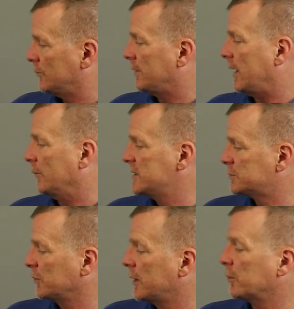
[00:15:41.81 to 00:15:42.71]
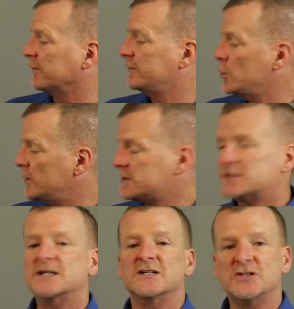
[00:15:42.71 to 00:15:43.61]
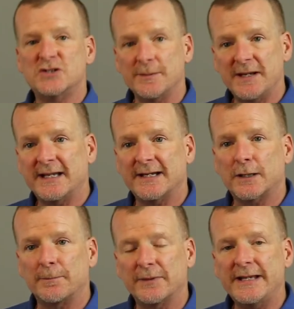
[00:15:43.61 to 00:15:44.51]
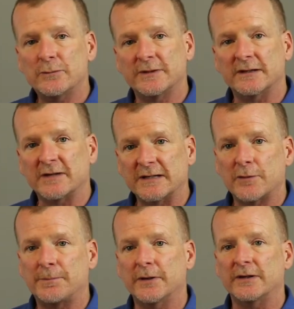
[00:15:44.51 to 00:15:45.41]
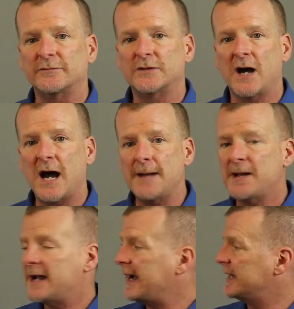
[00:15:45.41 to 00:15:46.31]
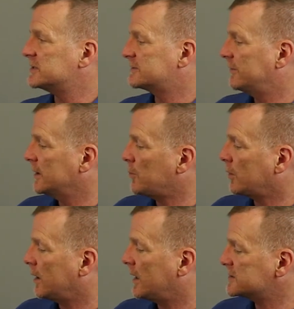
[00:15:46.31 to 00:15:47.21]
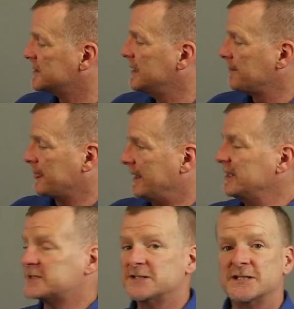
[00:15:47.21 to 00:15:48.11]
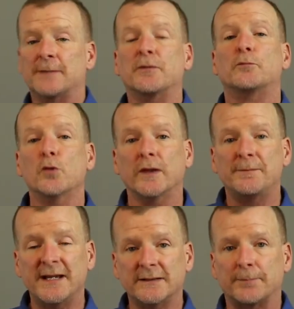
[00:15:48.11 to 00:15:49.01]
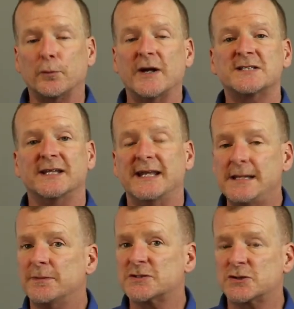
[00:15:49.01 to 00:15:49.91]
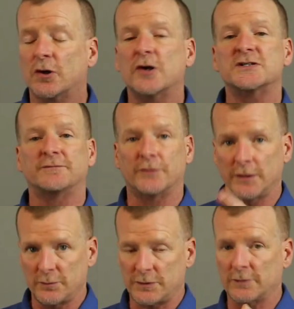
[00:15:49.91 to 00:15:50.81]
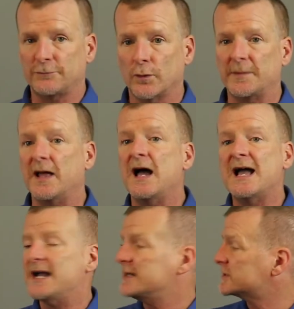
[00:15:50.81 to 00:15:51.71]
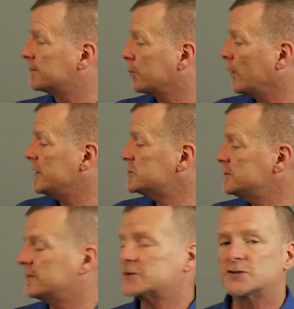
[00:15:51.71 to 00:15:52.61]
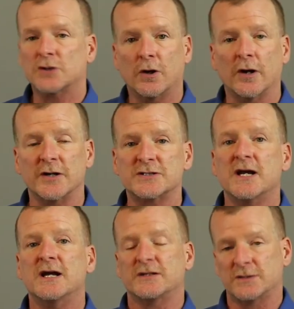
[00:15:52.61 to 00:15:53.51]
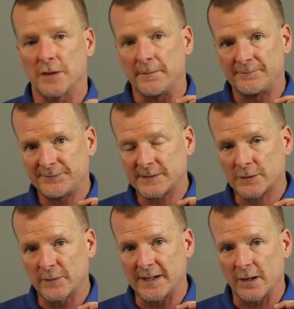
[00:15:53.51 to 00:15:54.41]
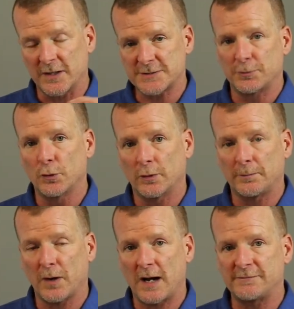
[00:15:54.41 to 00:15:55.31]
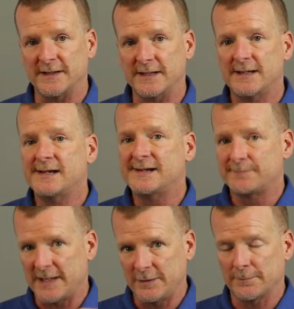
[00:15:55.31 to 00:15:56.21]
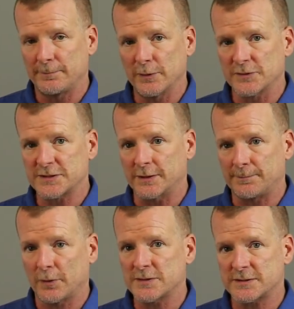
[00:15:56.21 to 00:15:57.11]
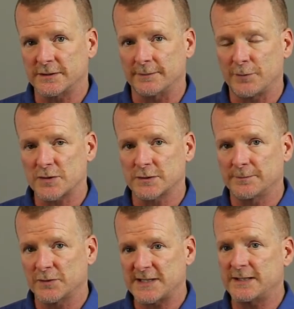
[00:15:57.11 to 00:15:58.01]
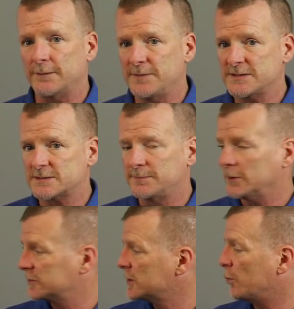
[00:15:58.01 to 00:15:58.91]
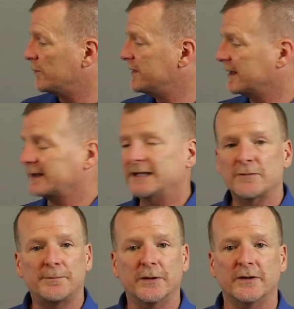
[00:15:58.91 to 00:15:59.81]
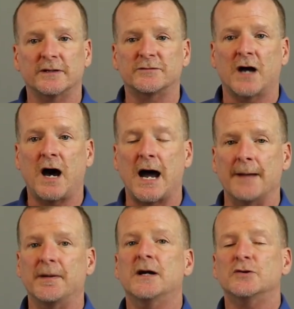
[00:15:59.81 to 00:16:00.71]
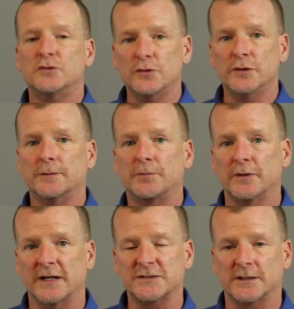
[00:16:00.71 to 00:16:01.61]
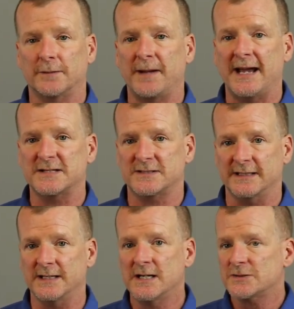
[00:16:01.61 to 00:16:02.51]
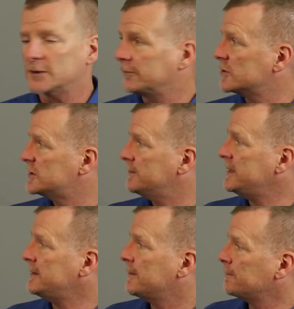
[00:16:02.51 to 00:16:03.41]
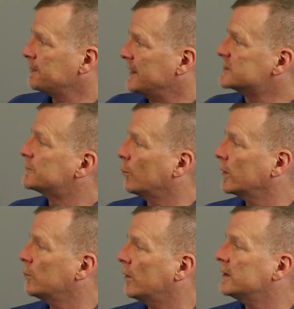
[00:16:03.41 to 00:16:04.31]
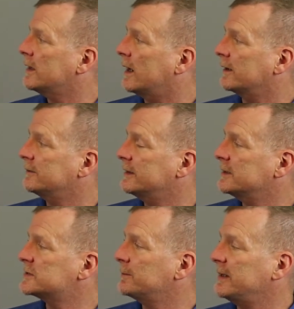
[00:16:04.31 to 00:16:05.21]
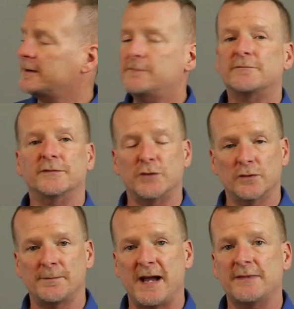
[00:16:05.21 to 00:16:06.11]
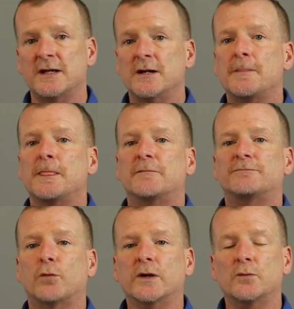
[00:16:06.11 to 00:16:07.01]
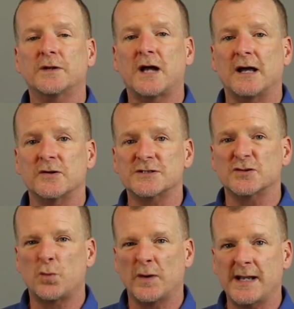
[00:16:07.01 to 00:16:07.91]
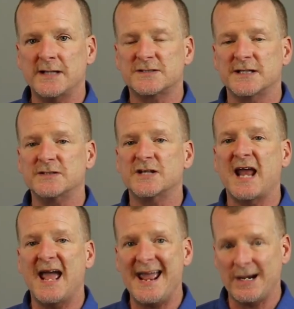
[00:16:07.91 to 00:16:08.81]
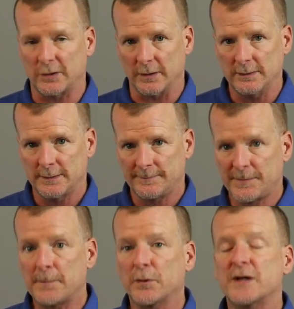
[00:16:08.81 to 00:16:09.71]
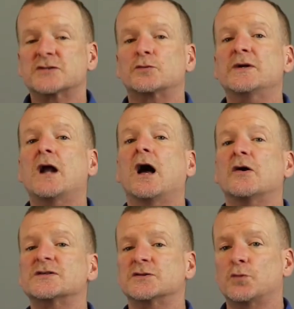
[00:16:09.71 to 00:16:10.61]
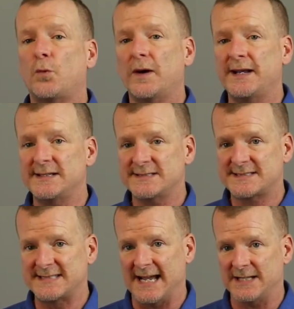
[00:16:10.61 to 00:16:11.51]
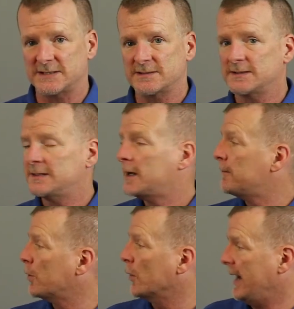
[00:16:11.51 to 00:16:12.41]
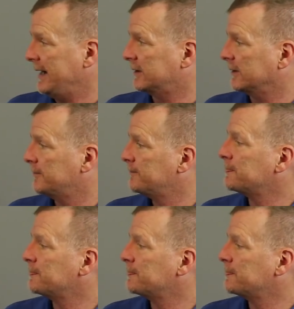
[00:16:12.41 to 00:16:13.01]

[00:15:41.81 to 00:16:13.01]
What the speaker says: a reasonable number of units Jimmy can complete within a given period of time, adds his variable cost, and this ends up really being the price that he must charge. And for you with your formula, it's the price you must charge to create an entrepreneurial profit, pay your bills and your personal bills and your business bills within a given period of time due production capacity. So for Jimmy, it's it ends up being, if you do the math, $41.28 an acre plus $3.20 per acre.